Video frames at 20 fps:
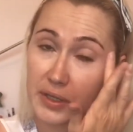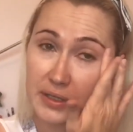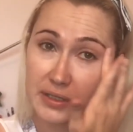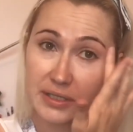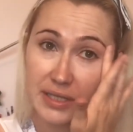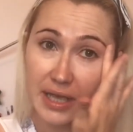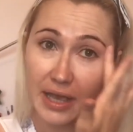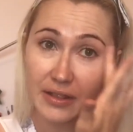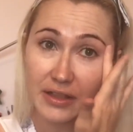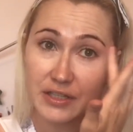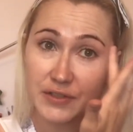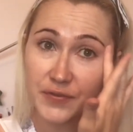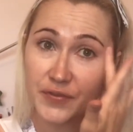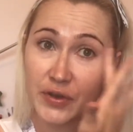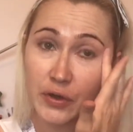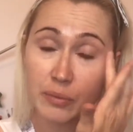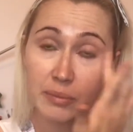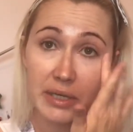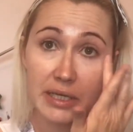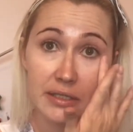So yeah, this
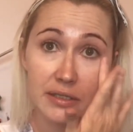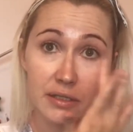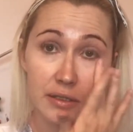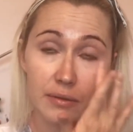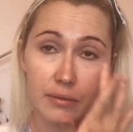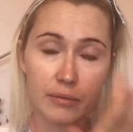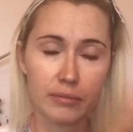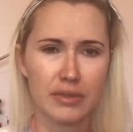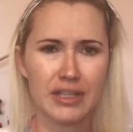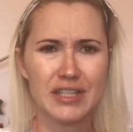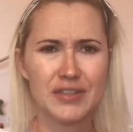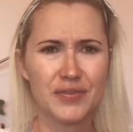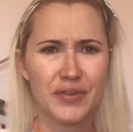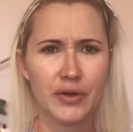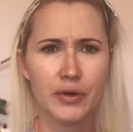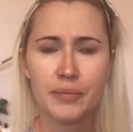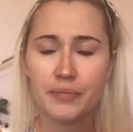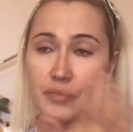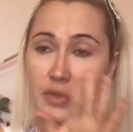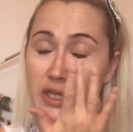
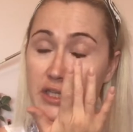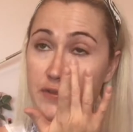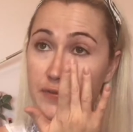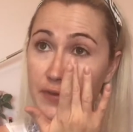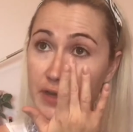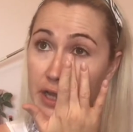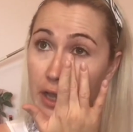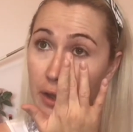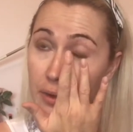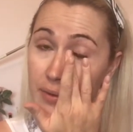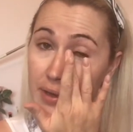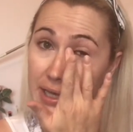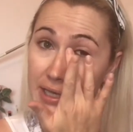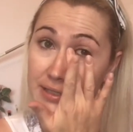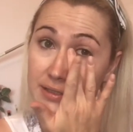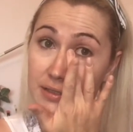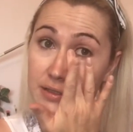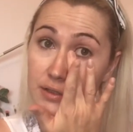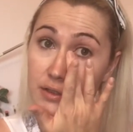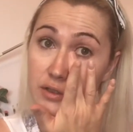video
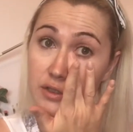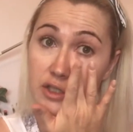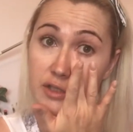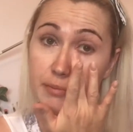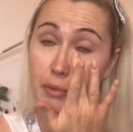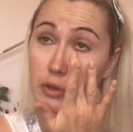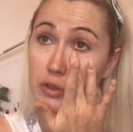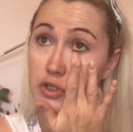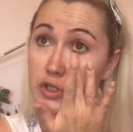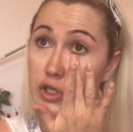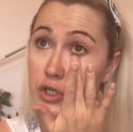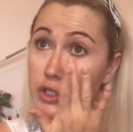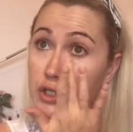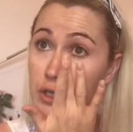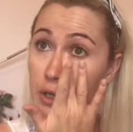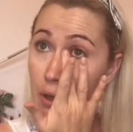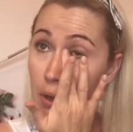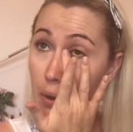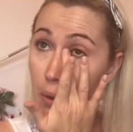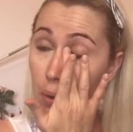isn't sponsored
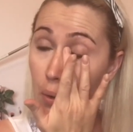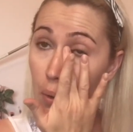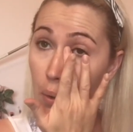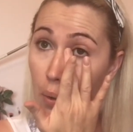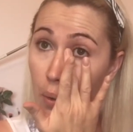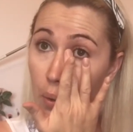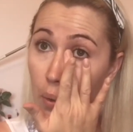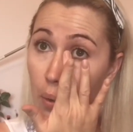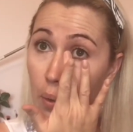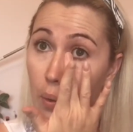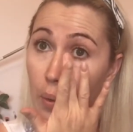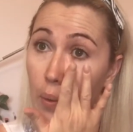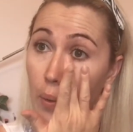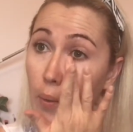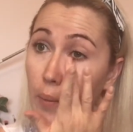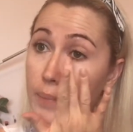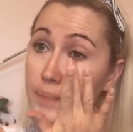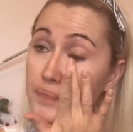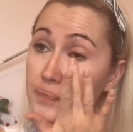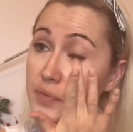
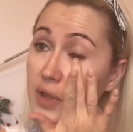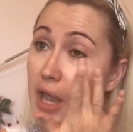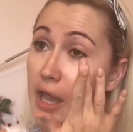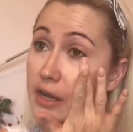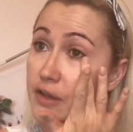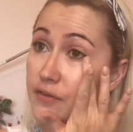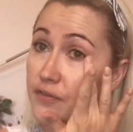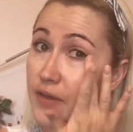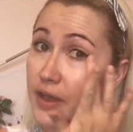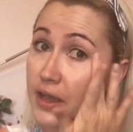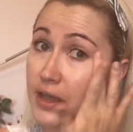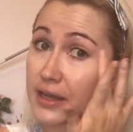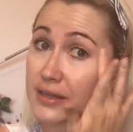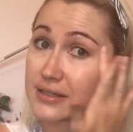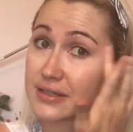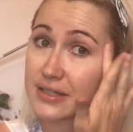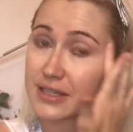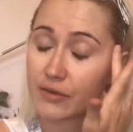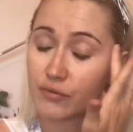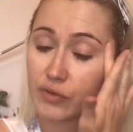or anything. As
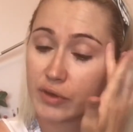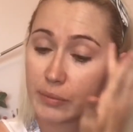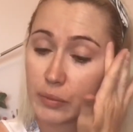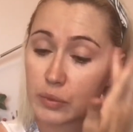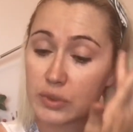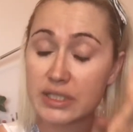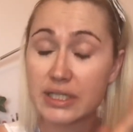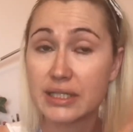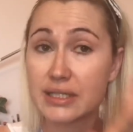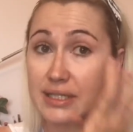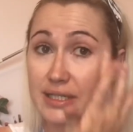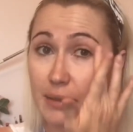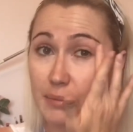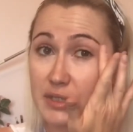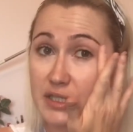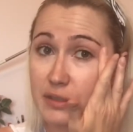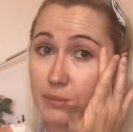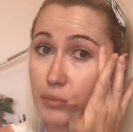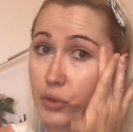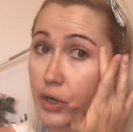I said, Rimmel did send me
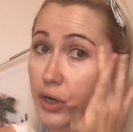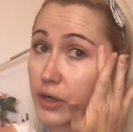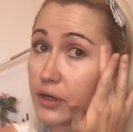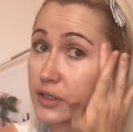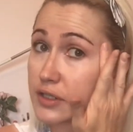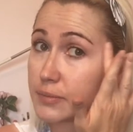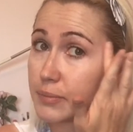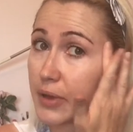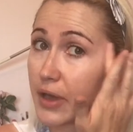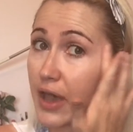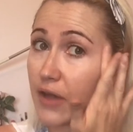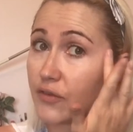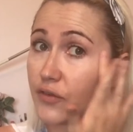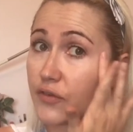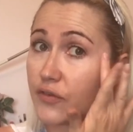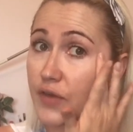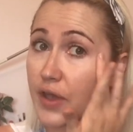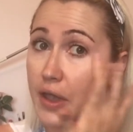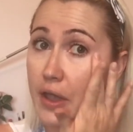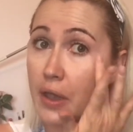some products, but
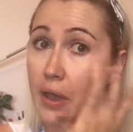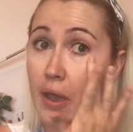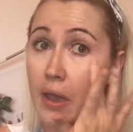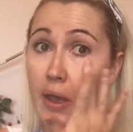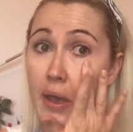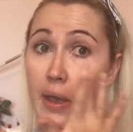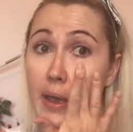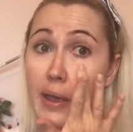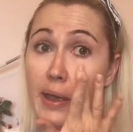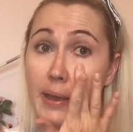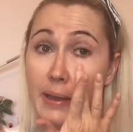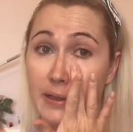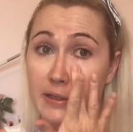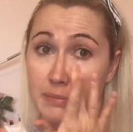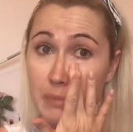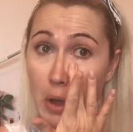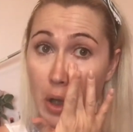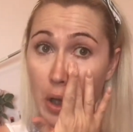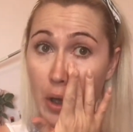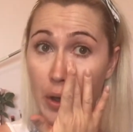everything is
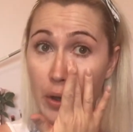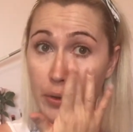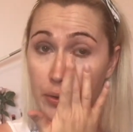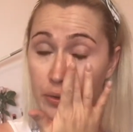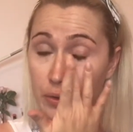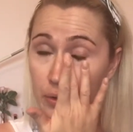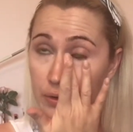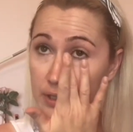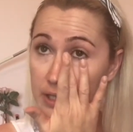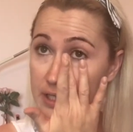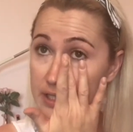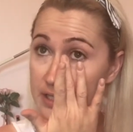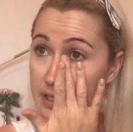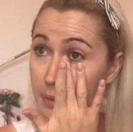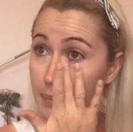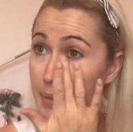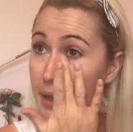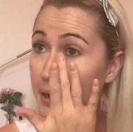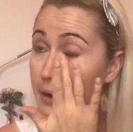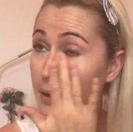my own honest
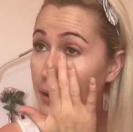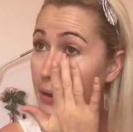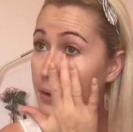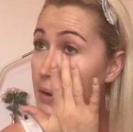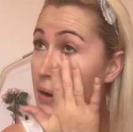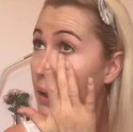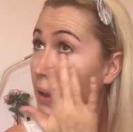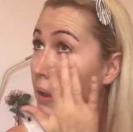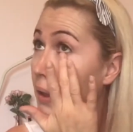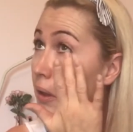opinion.